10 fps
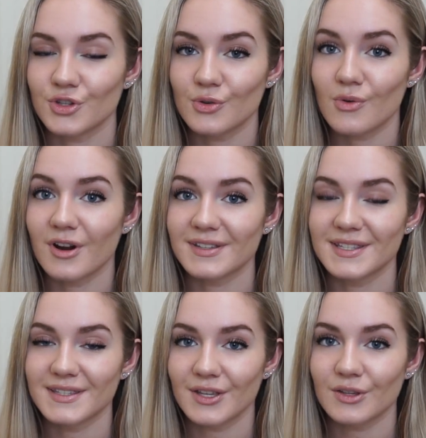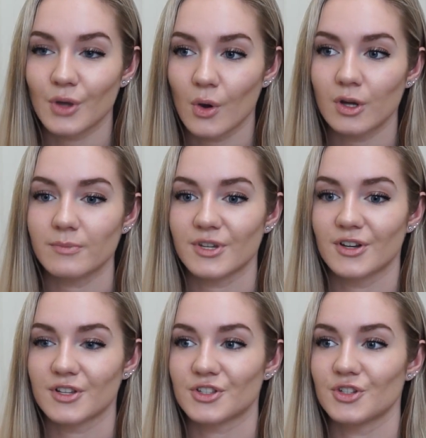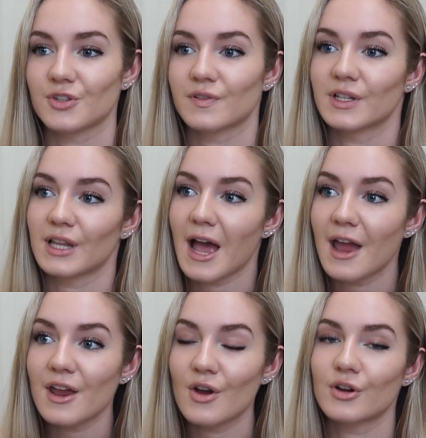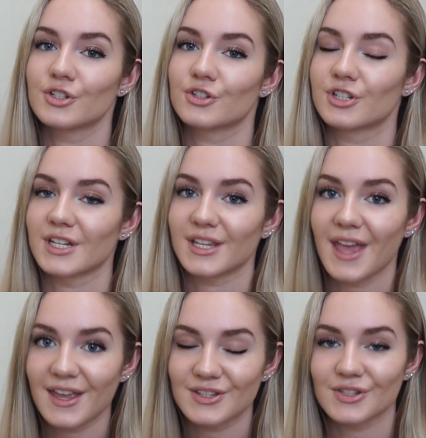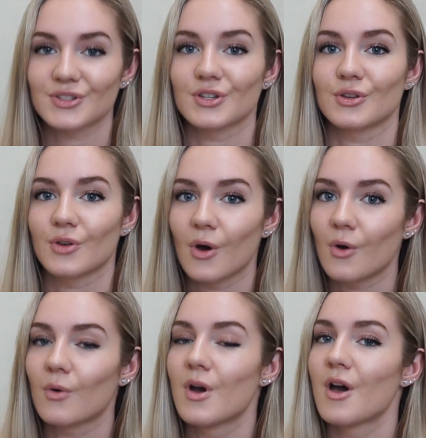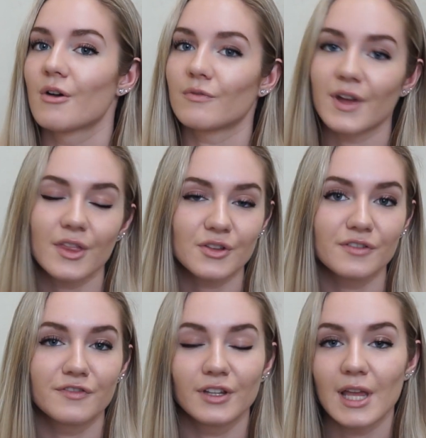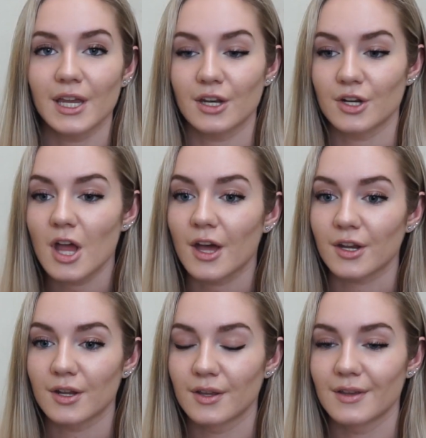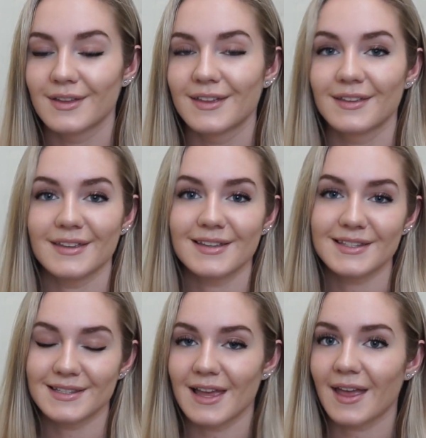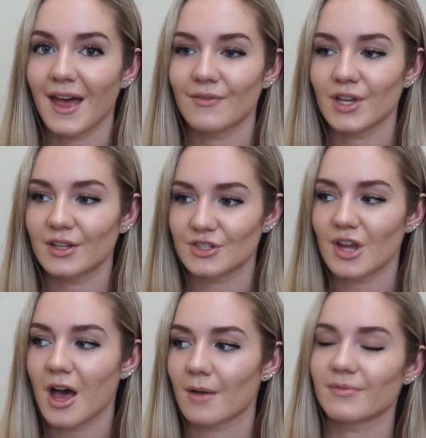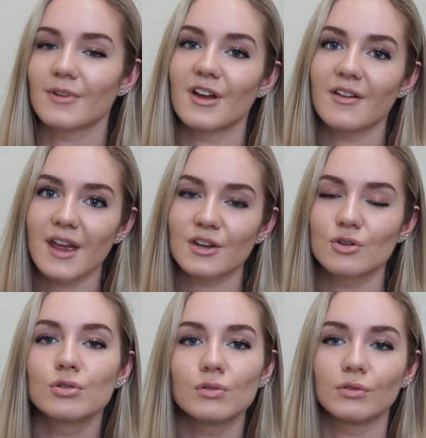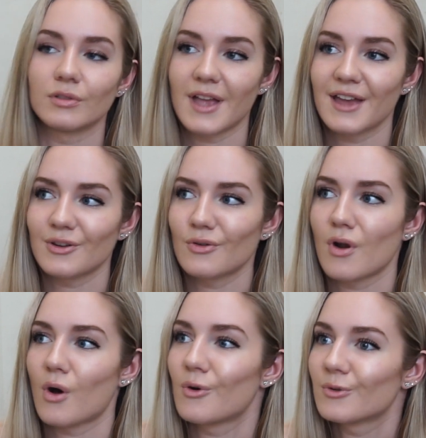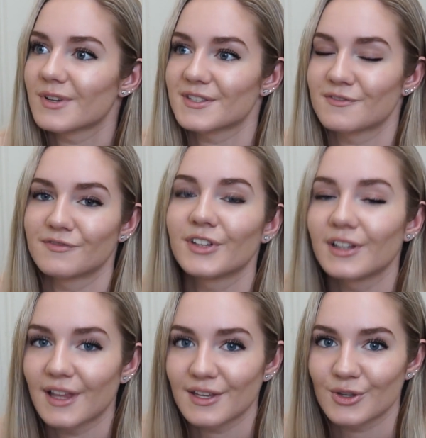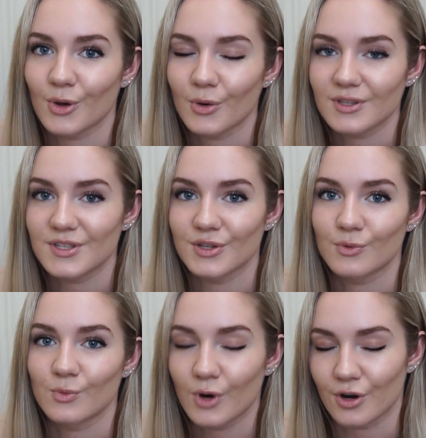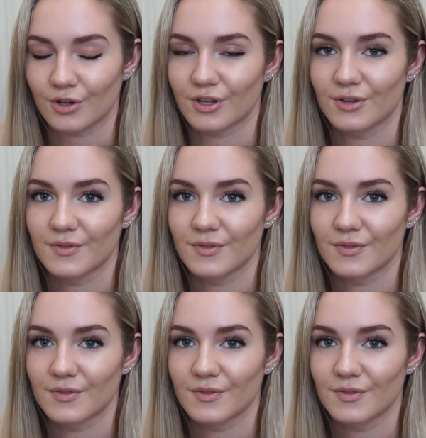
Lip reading: You are still going because you rely on your dedication to go whether you feel like it or not. It's like having a job. All right, cool. I don't always feel like going to work.